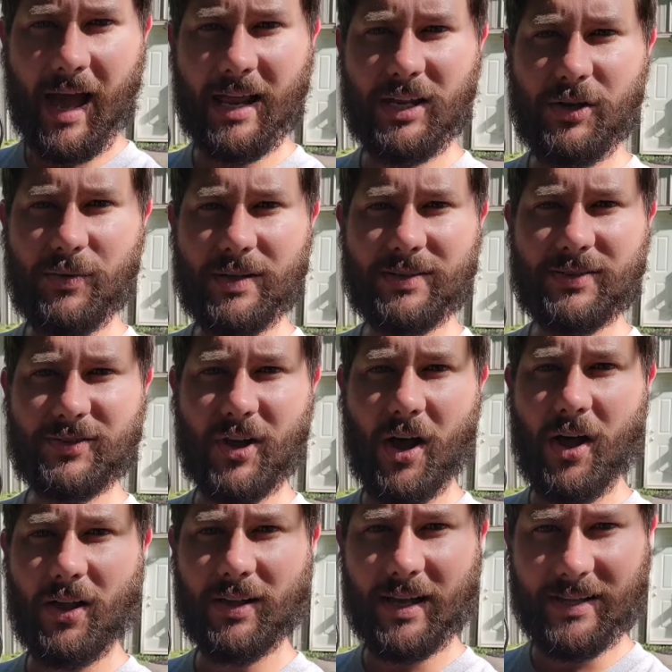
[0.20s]
How do you
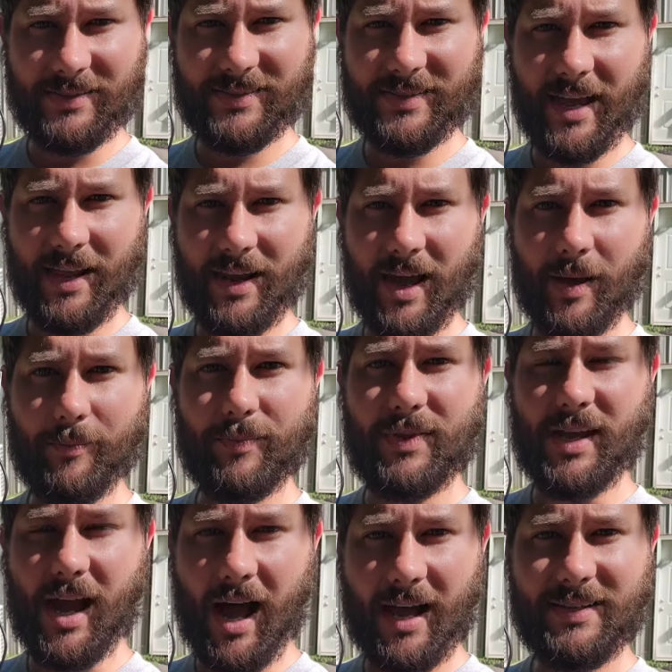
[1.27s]
install and set up
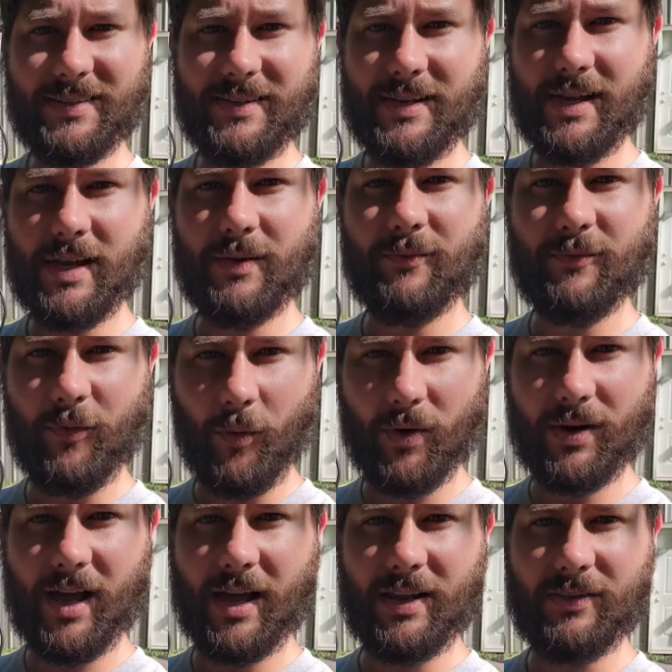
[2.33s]
the I C M
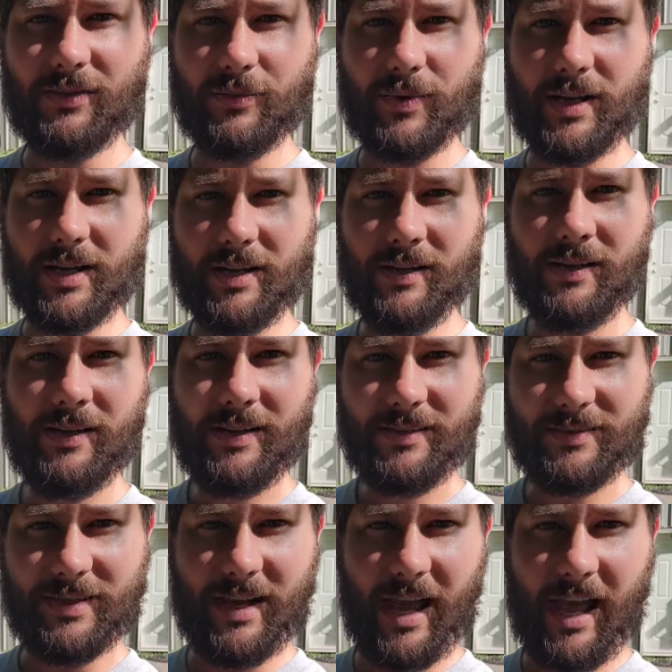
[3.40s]
four ninety-three?
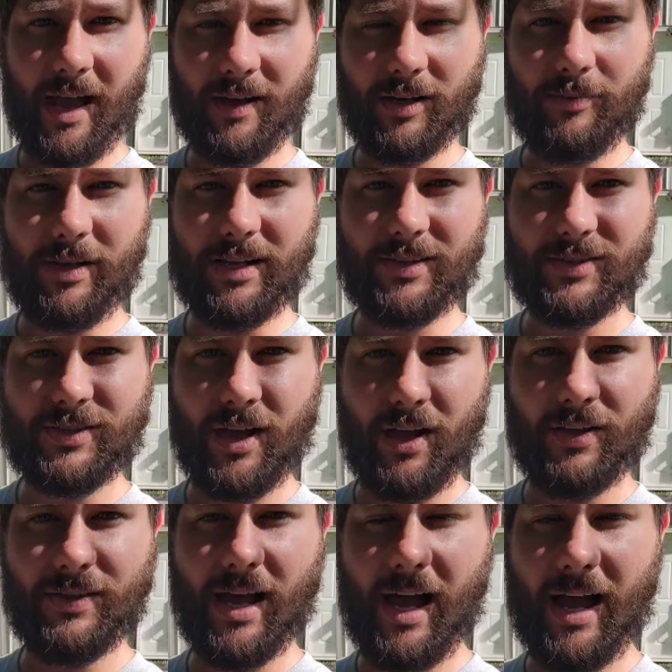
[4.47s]
Today I'm going to be
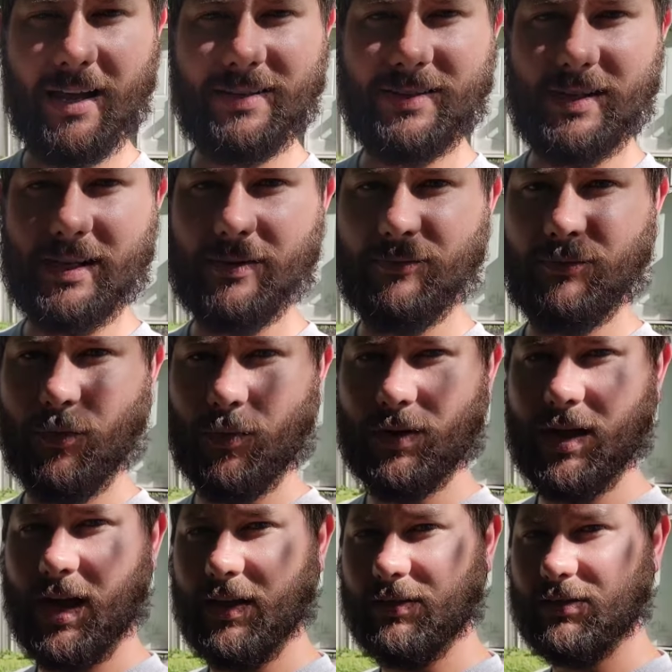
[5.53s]
installing the I C M
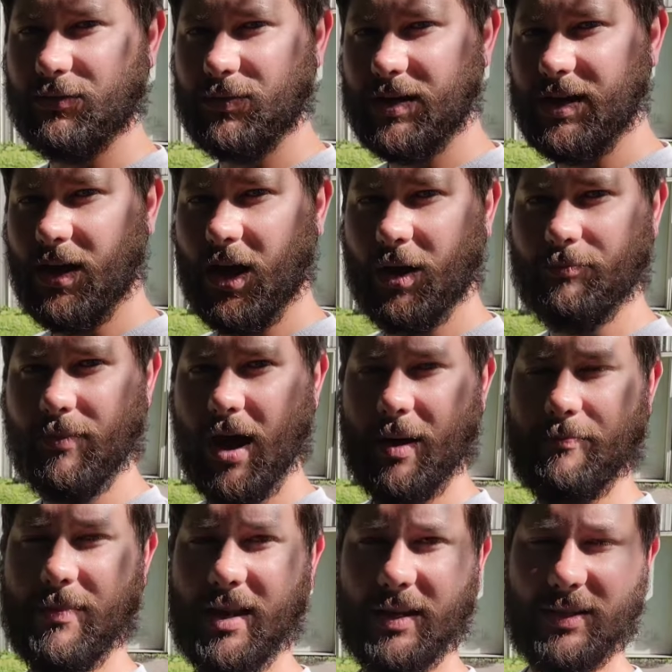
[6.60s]
four ninety-three on
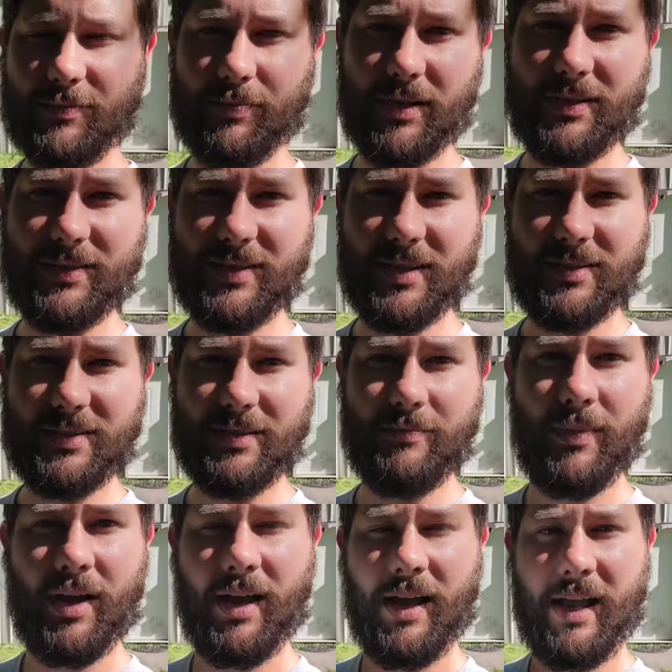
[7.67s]
my Mini-Split
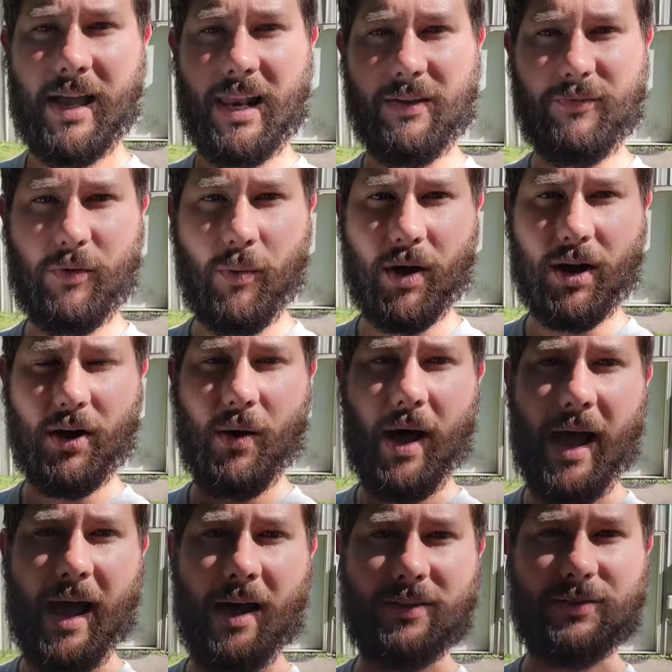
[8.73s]
system, and if you want to know
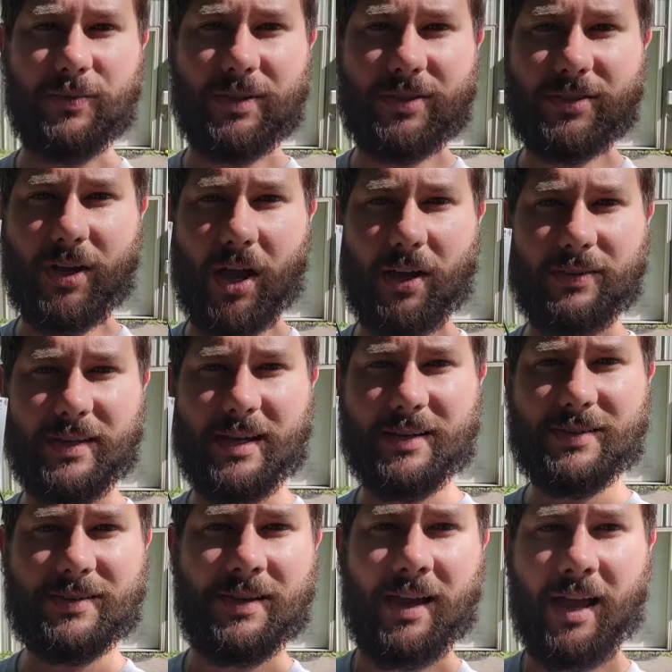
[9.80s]
how to install
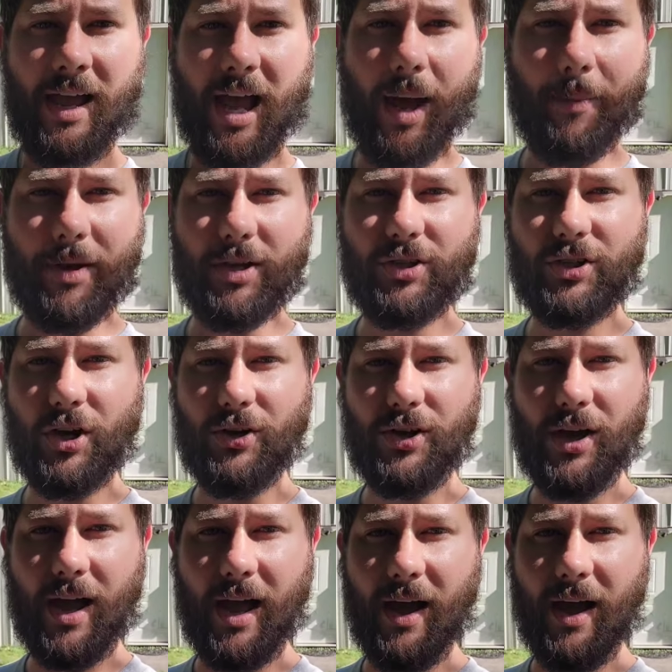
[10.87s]
this, I'm going to show you